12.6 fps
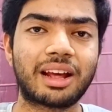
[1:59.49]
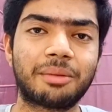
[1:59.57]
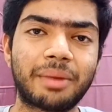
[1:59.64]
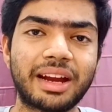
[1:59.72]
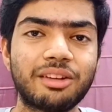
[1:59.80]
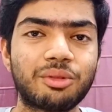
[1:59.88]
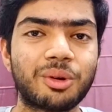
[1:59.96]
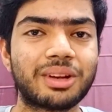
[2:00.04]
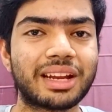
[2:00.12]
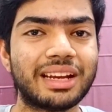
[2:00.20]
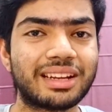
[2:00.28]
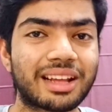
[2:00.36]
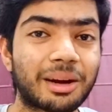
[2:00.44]
our mind won't
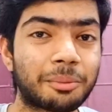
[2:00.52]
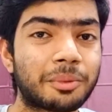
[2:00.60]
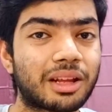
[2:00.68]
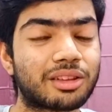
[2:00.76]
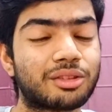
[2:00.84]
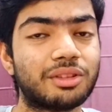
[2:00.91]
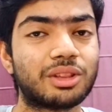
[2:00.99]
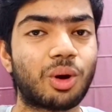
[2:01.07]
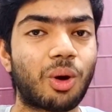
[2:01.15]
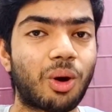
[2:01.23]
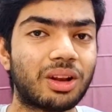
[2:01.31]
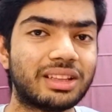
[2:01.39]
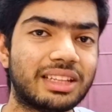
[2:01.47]
interrupt us with
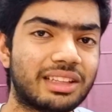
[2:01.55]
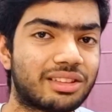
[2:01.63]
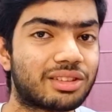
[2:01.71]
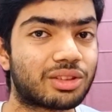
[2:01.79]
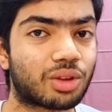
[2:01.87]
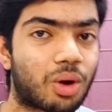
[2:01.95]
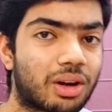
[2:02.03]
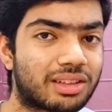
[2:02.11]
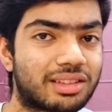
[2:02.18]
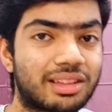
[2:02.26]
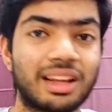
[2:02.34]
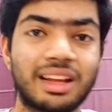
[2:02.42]
all these thoughts.